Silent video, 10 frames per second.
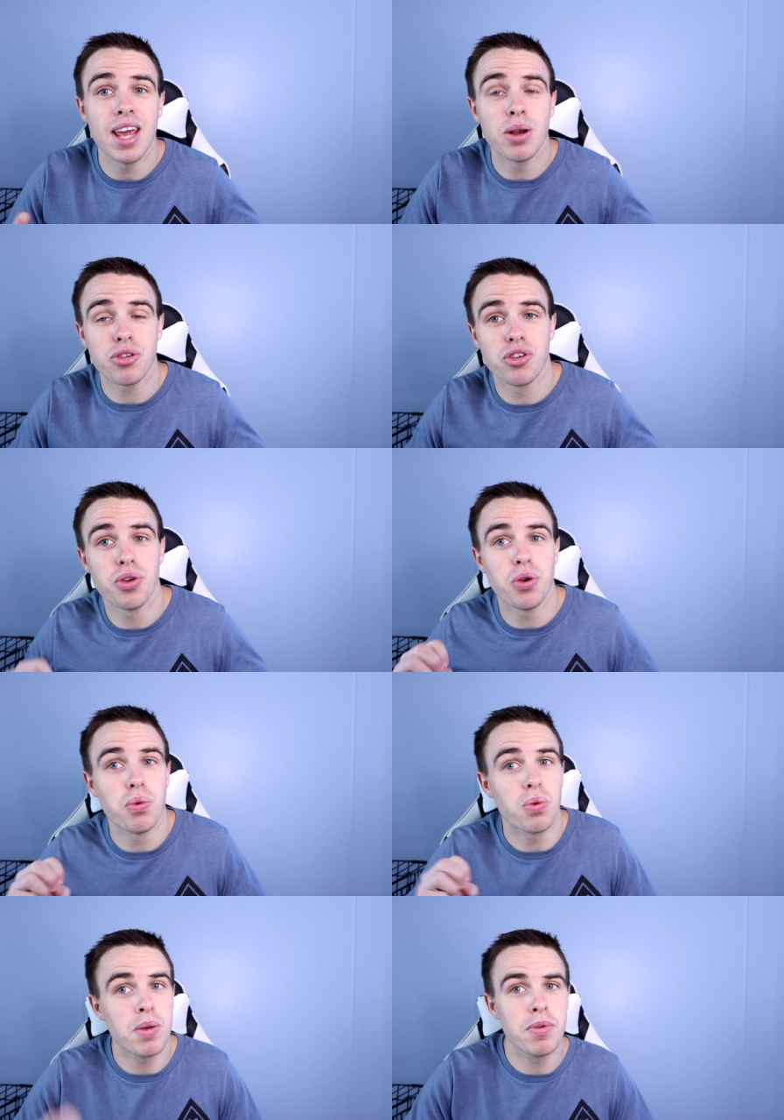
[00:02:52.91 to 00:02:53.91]
it'll show you
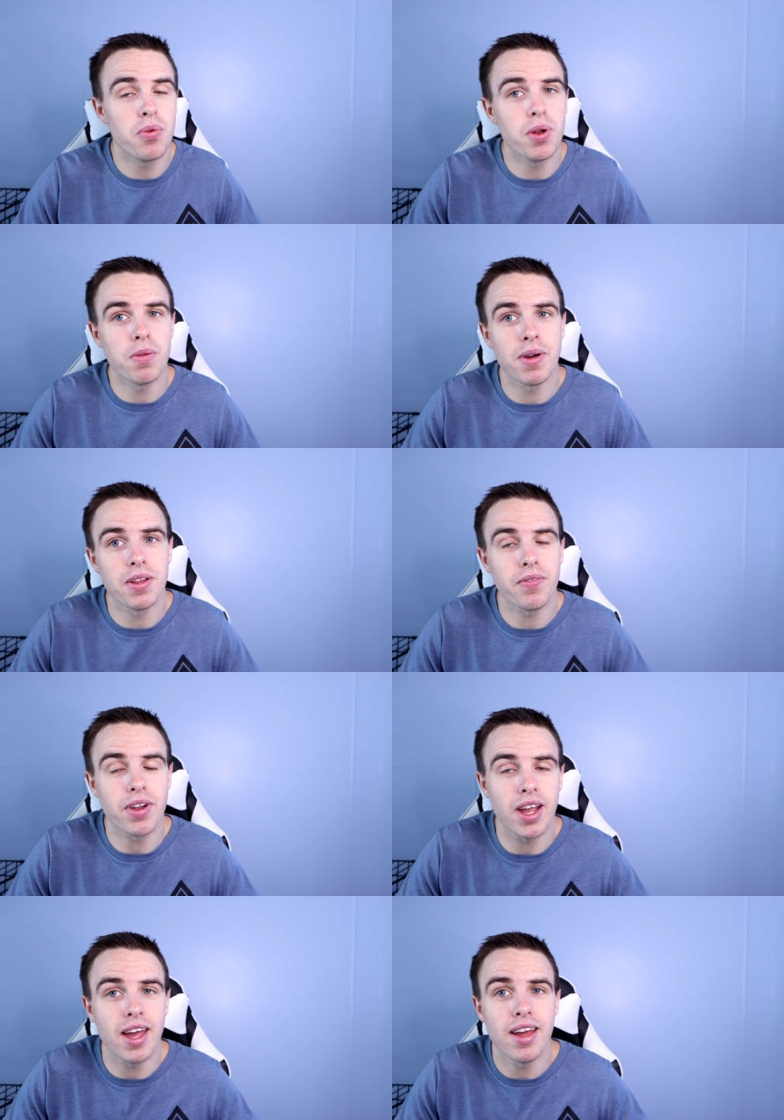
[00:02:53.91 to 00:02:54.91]
right before you're about to
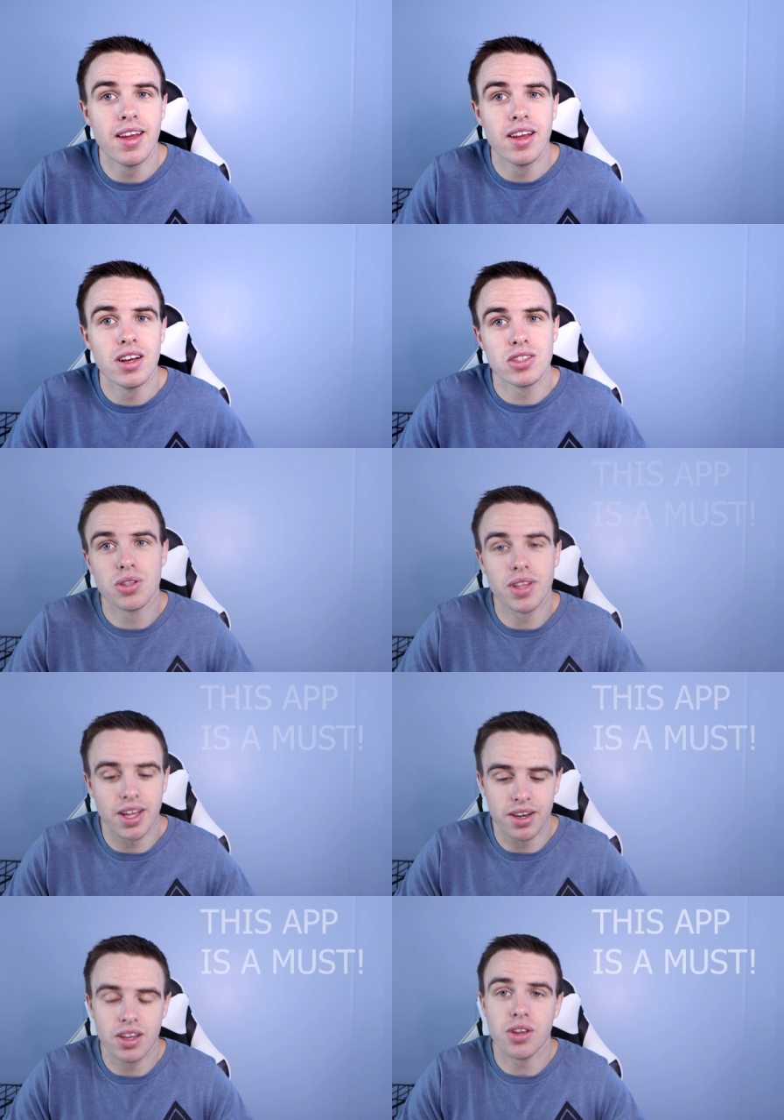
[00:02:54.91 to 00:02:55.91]
forget. So
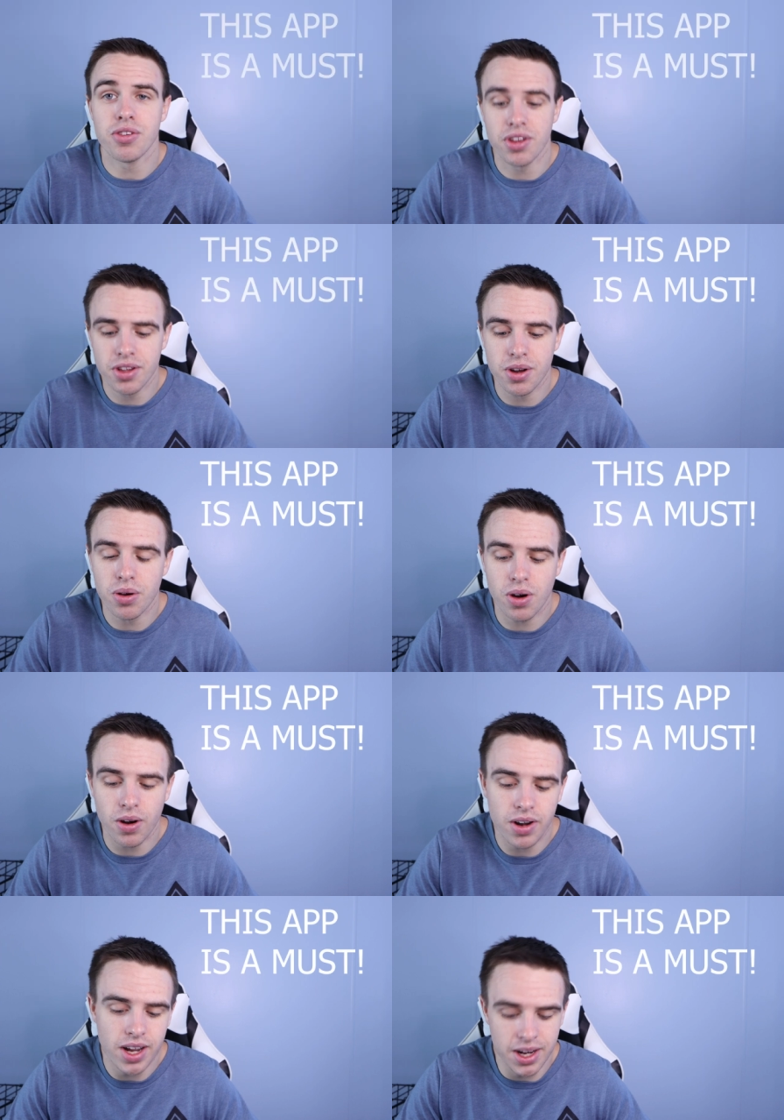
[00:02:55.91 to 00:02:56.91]
then you see the note
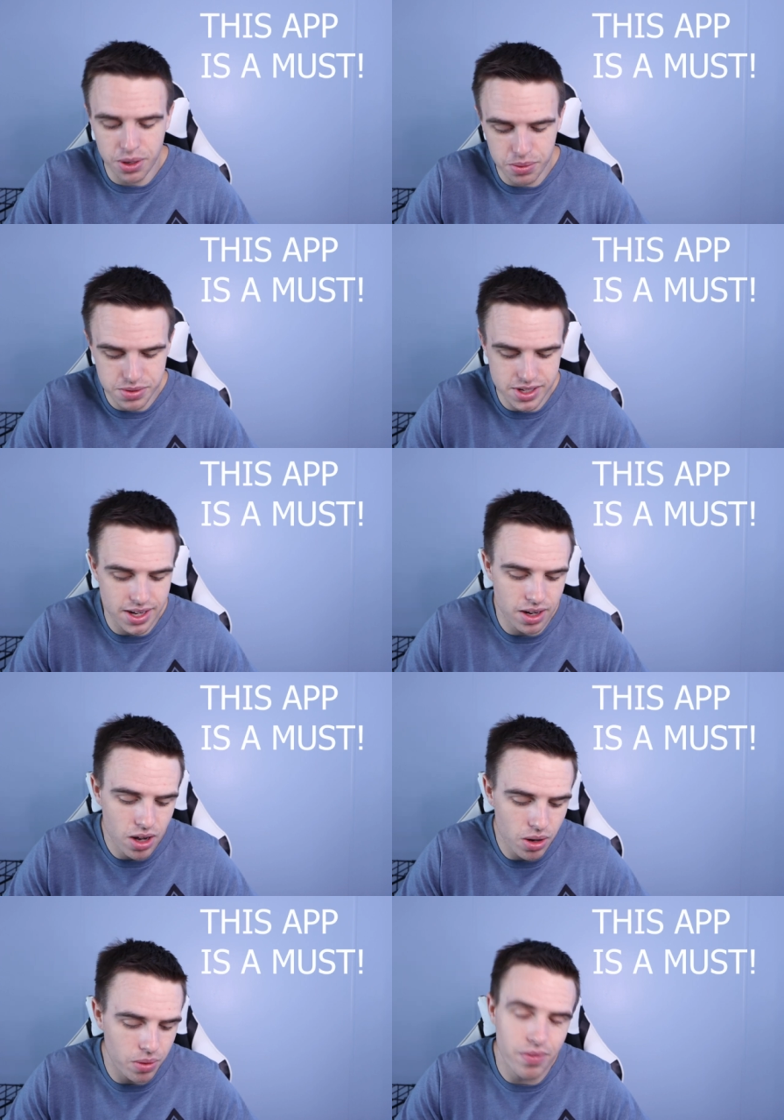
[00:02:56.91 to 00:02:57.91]
card and you say,
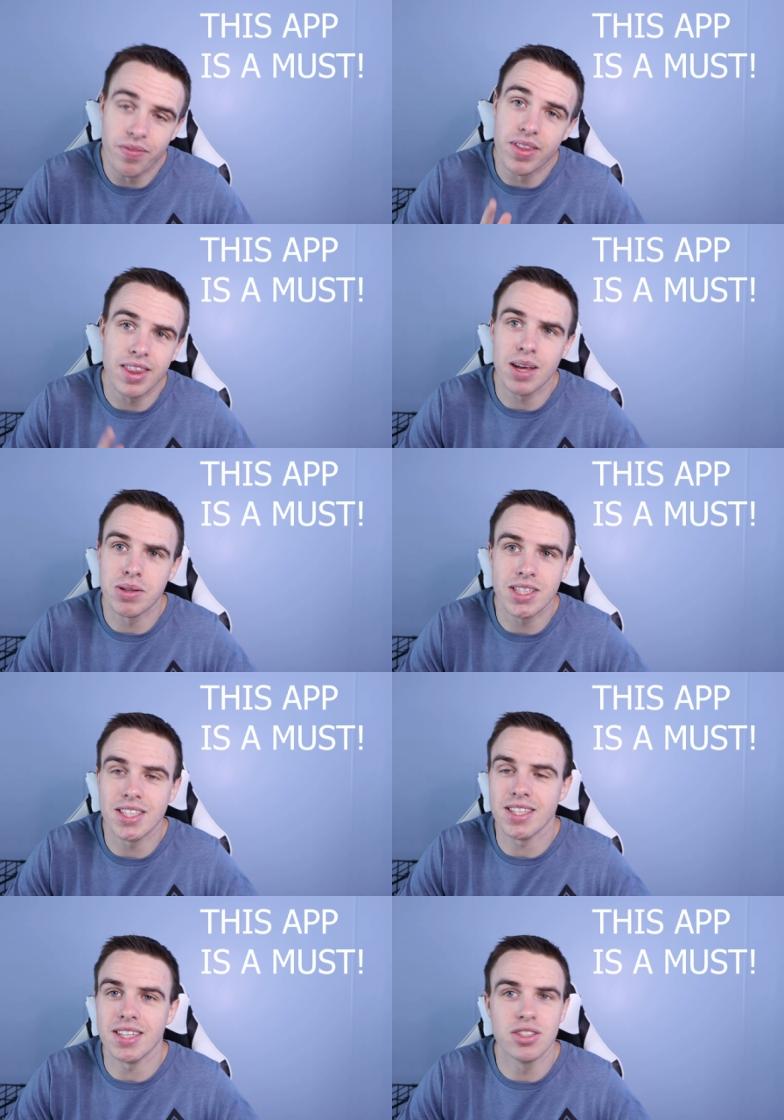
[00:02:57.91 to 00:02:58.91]
oh, that was
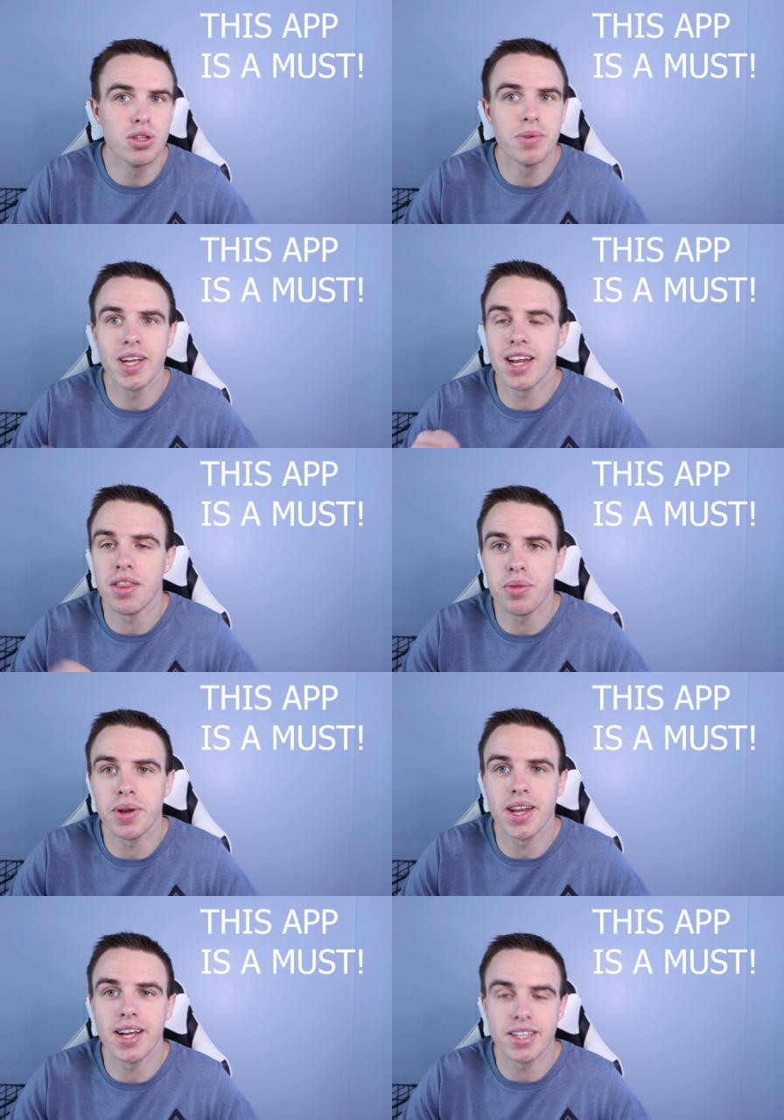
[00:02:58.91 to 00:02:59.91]
easy, show me again in
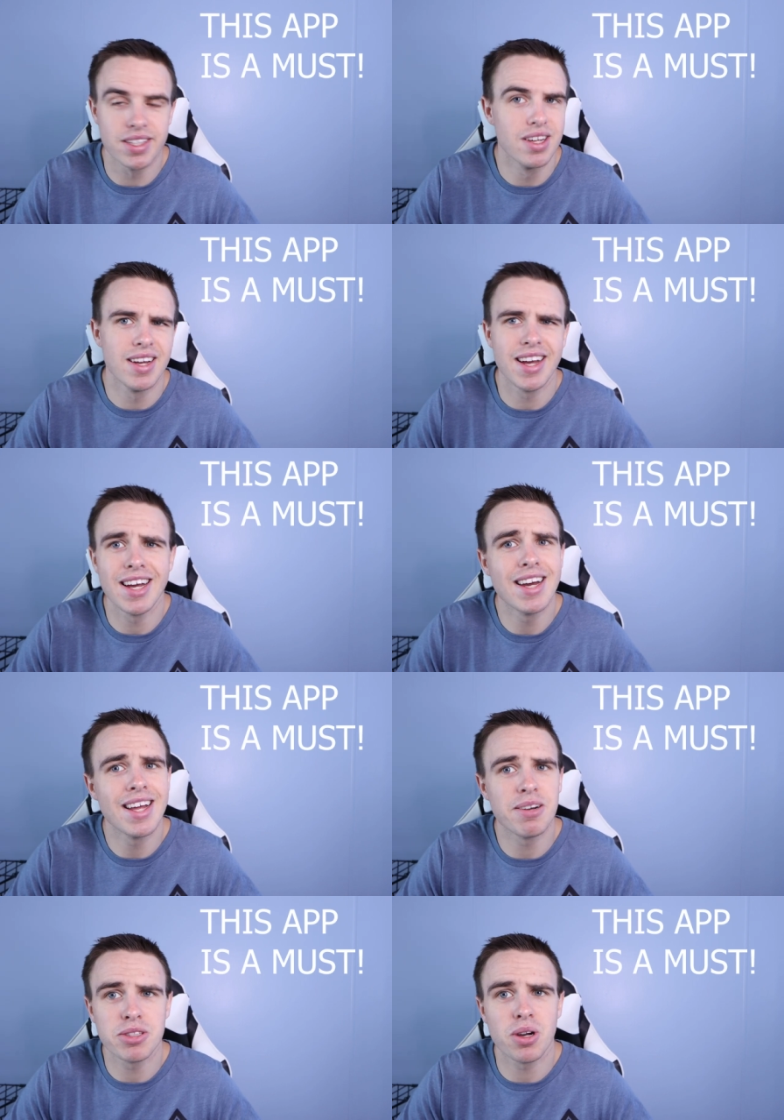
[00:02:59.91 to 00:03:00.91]
three days.
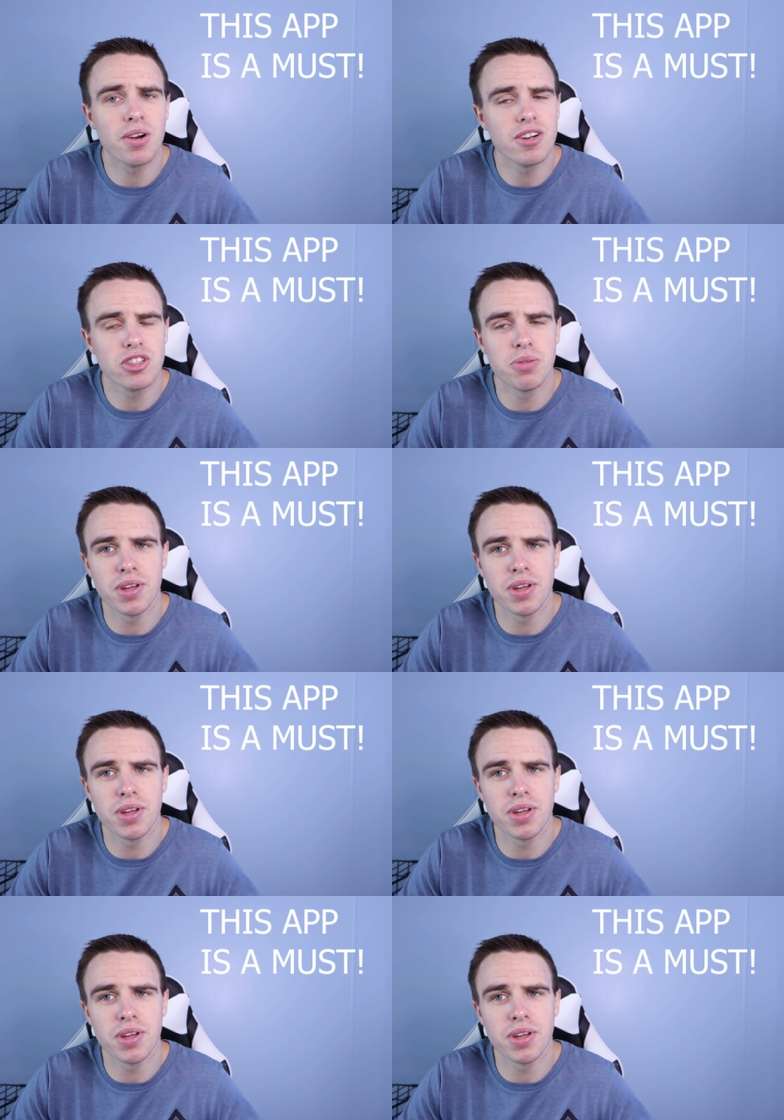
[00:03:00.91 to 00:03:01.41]
Ah, that was hard, show